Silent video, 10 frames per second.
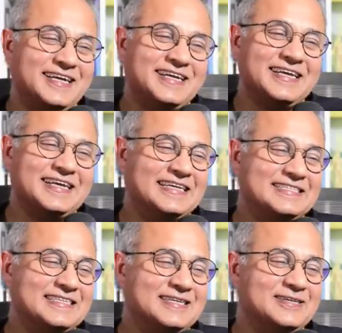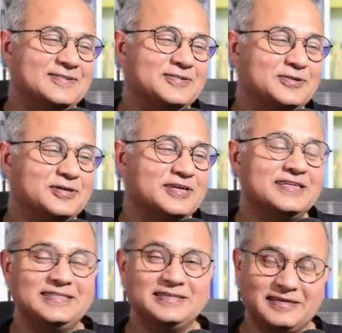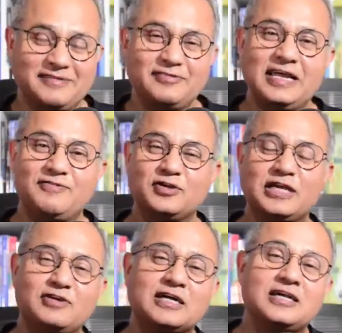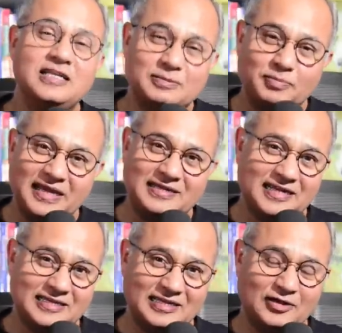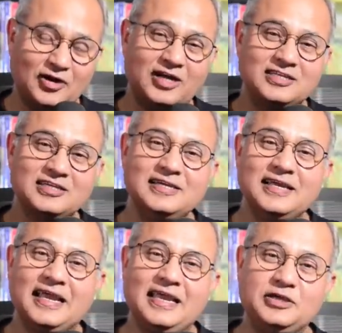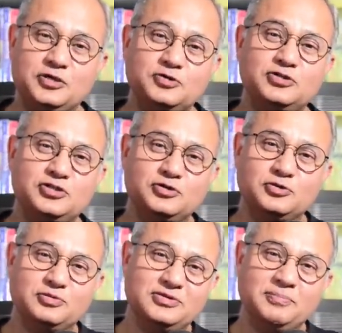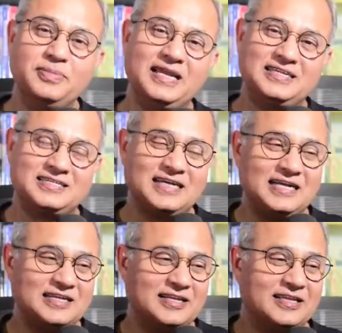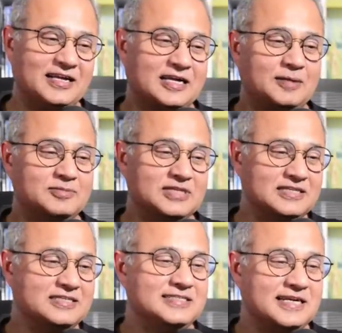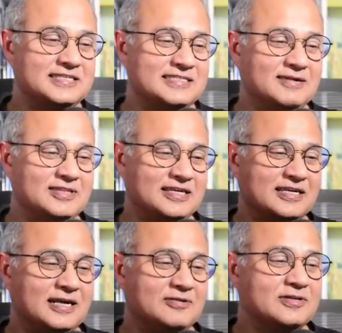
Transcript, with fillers: yes, you, the, we have to give a clickbait title, not a YouTube bait title that comes and shuts down the account.